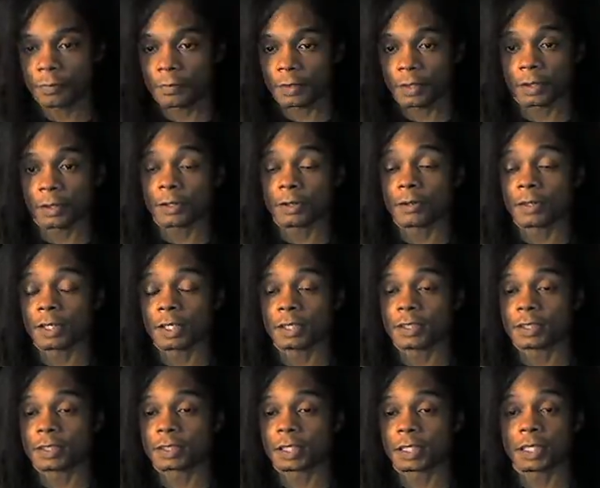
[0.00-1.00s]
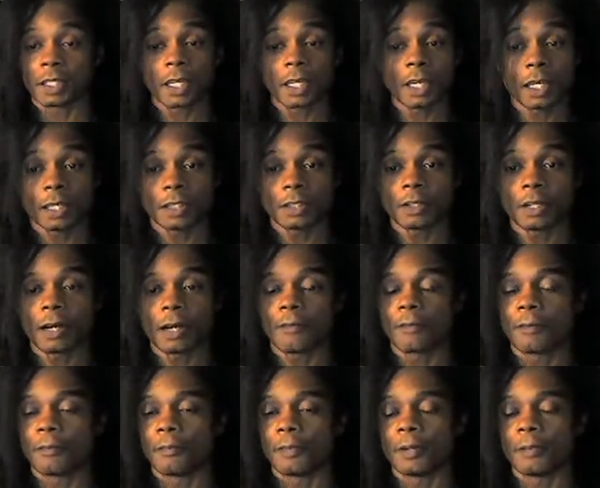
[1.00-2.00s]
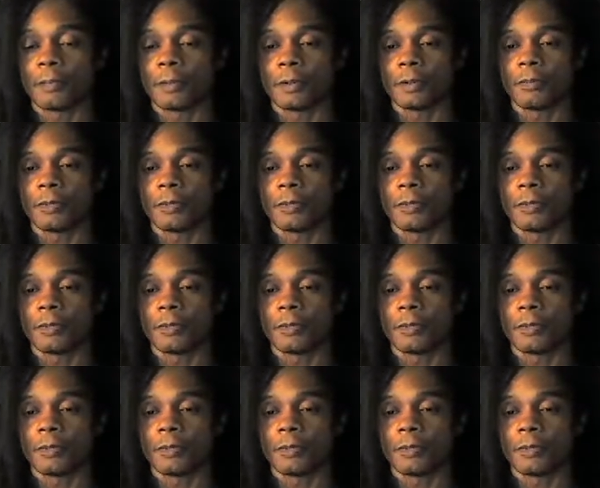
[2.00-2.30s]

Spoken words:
ago and say, hey, I remember